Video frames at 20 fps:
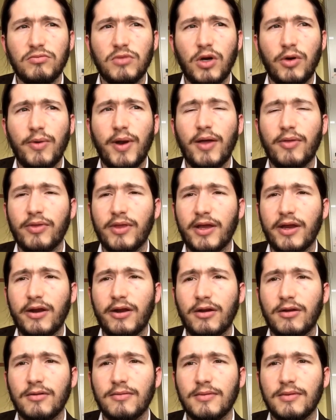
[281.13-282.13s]
around
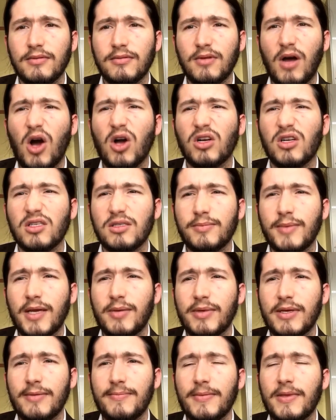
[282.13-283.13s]
there, August
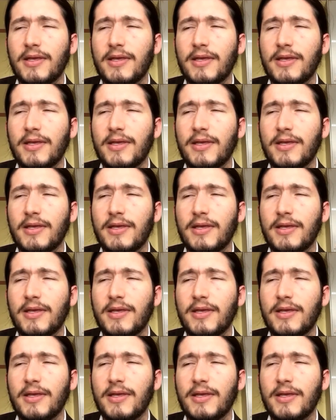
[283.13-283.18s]
maybe,